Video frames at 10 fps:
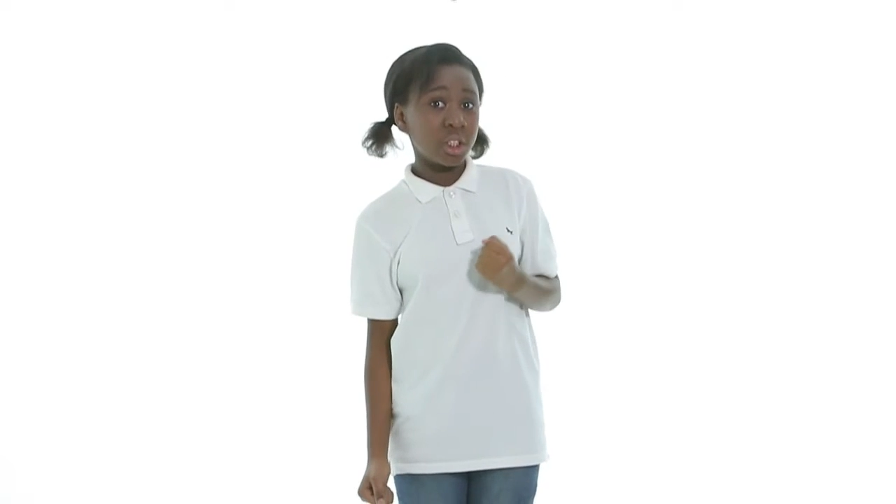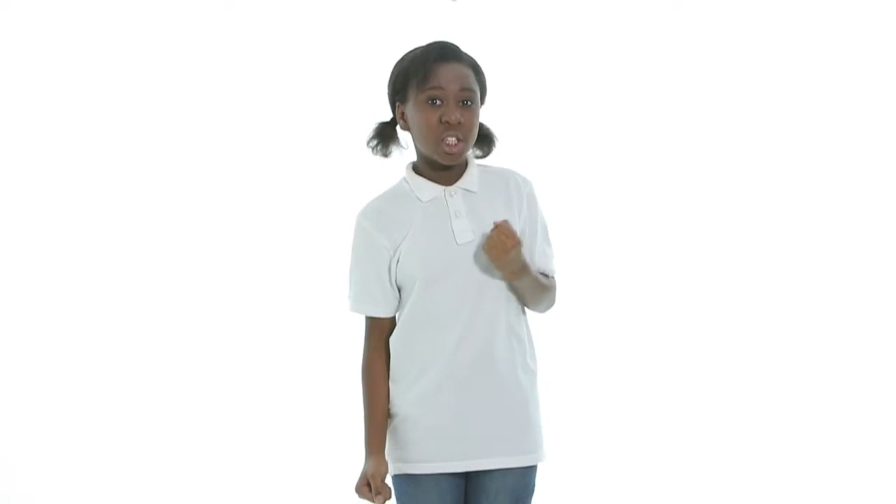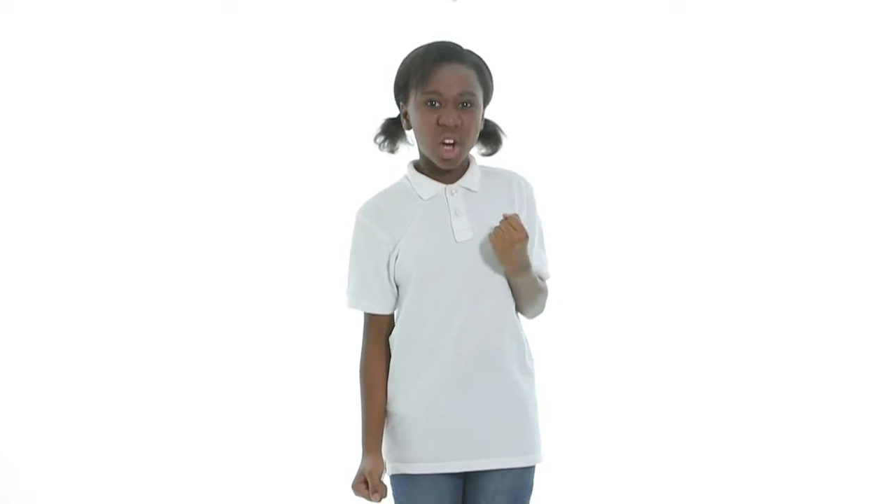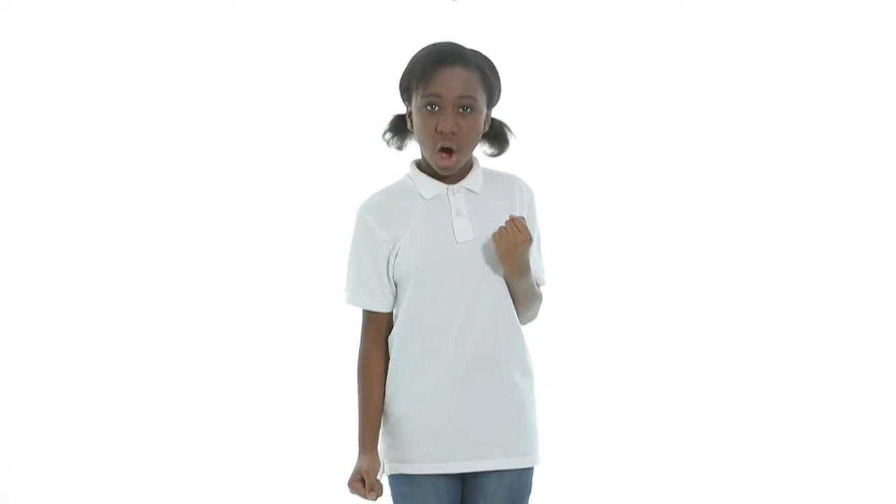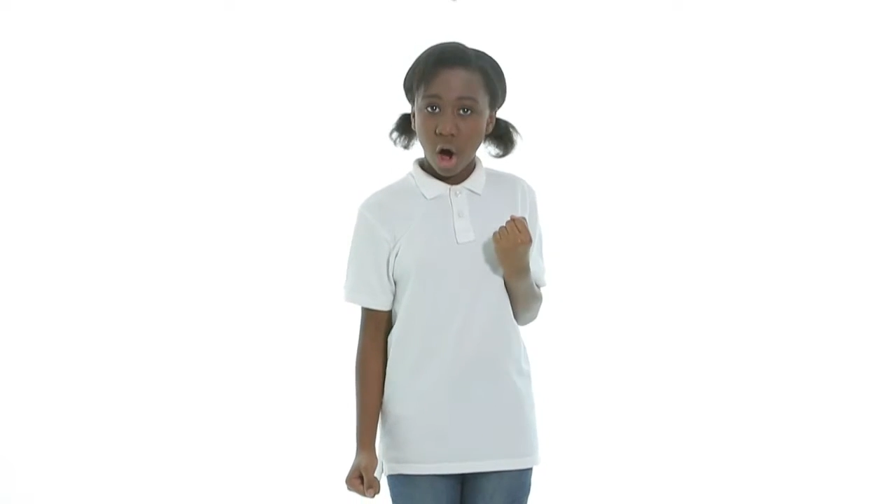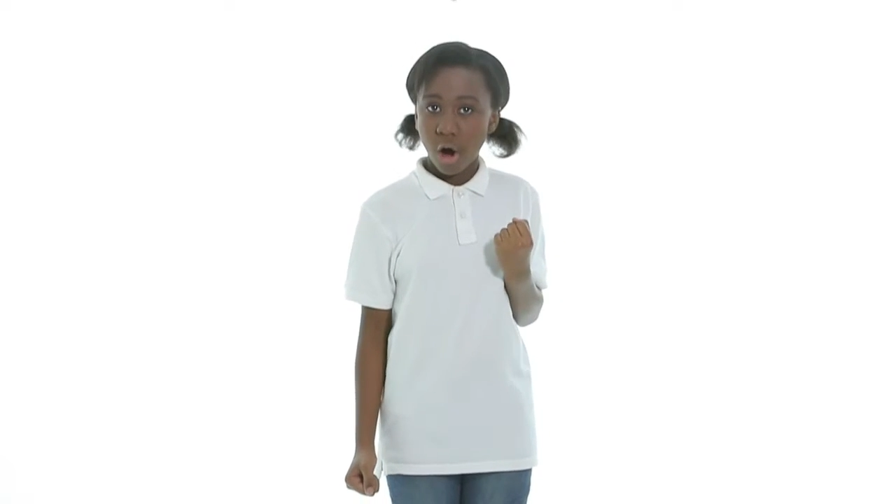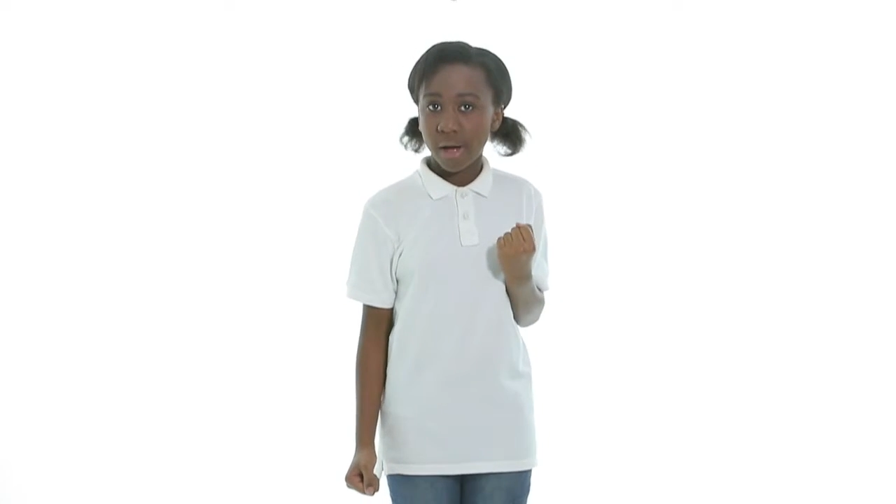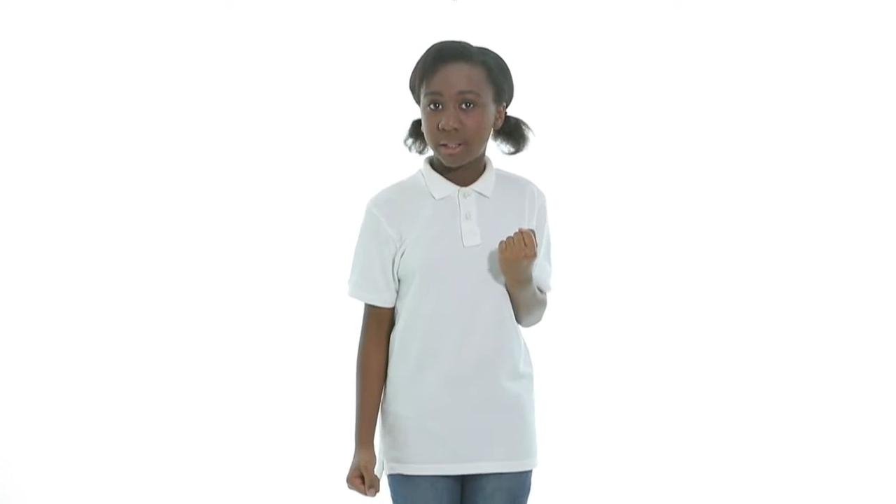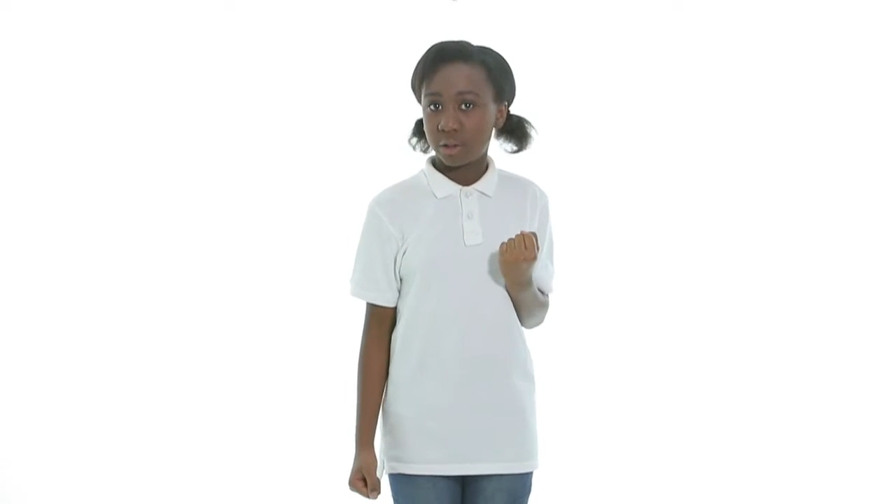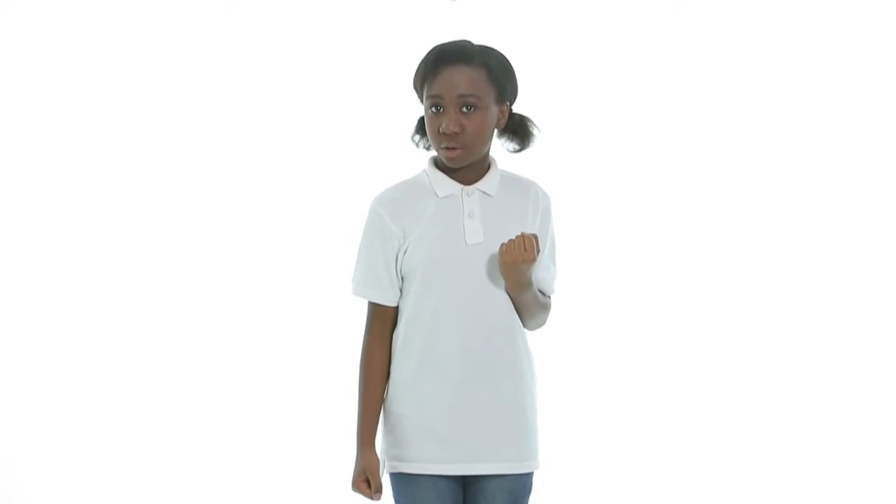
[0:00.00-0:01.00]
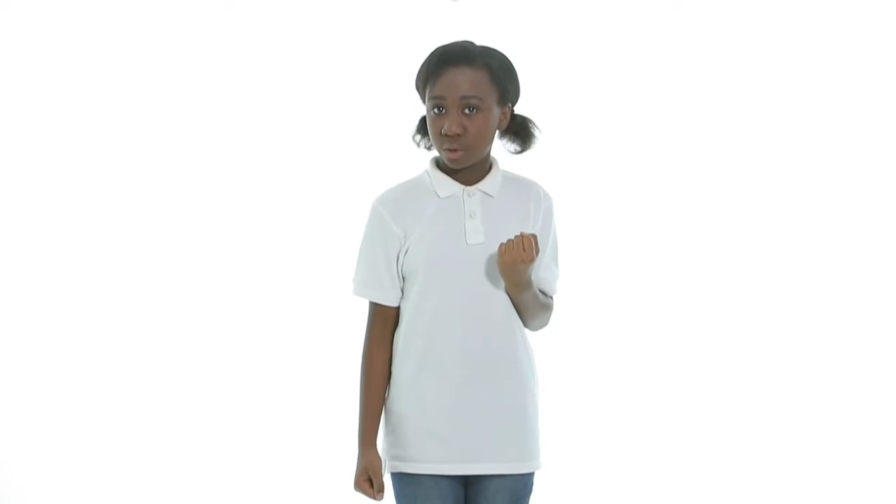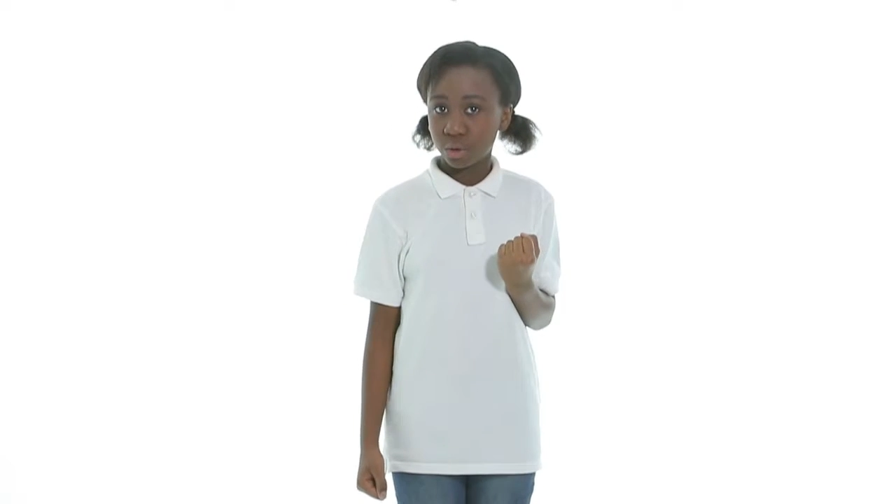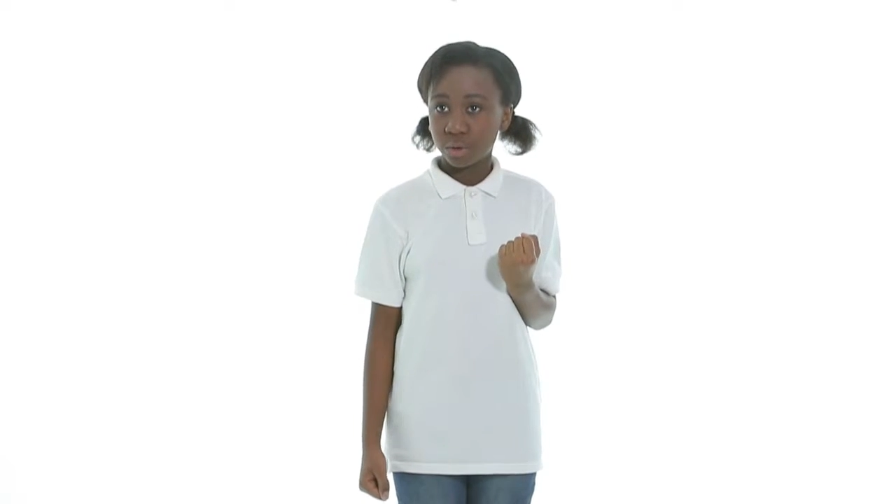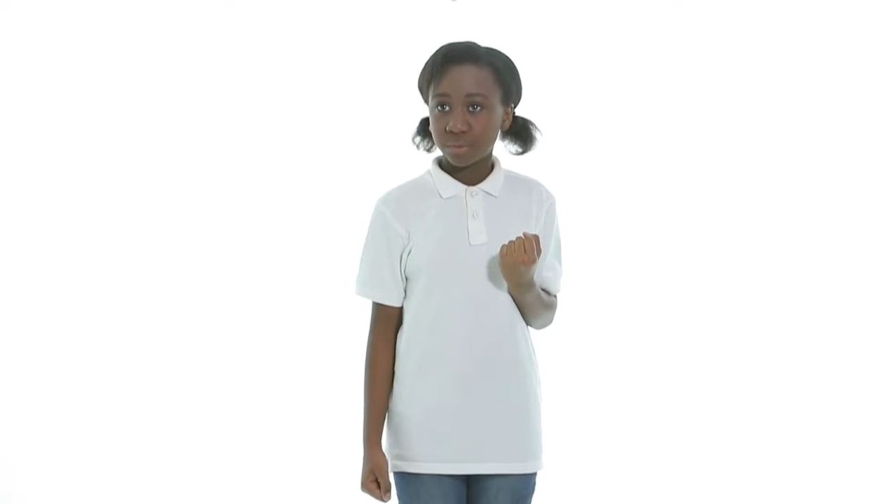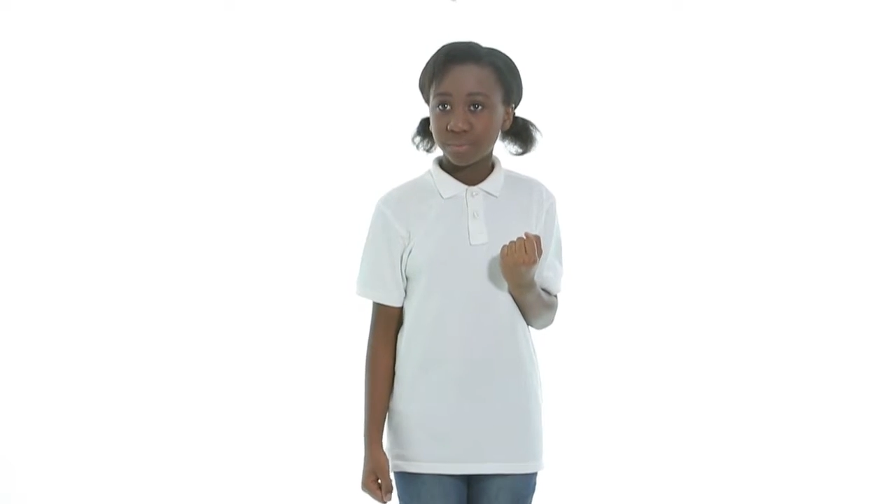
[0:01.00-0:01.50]
Nicole at
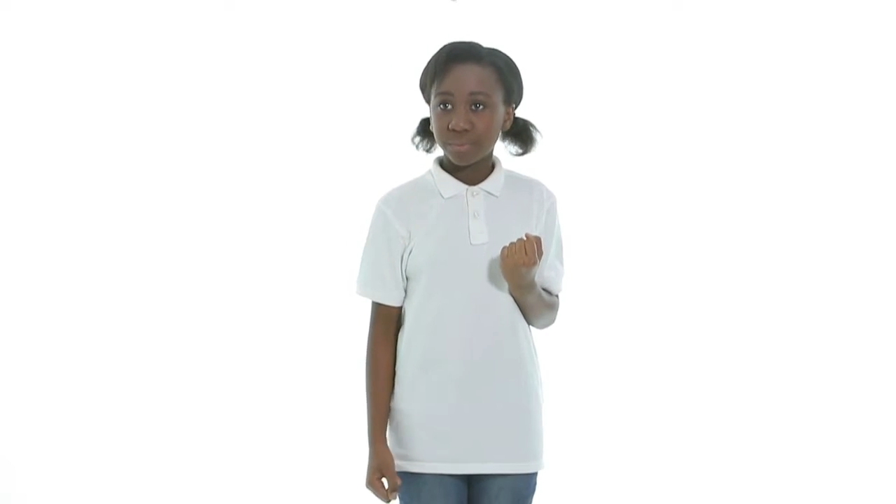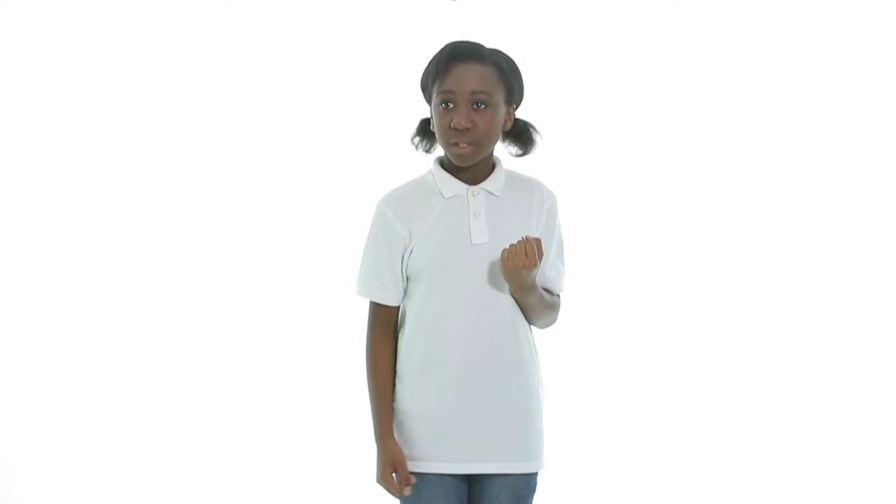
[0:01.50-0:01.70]
school.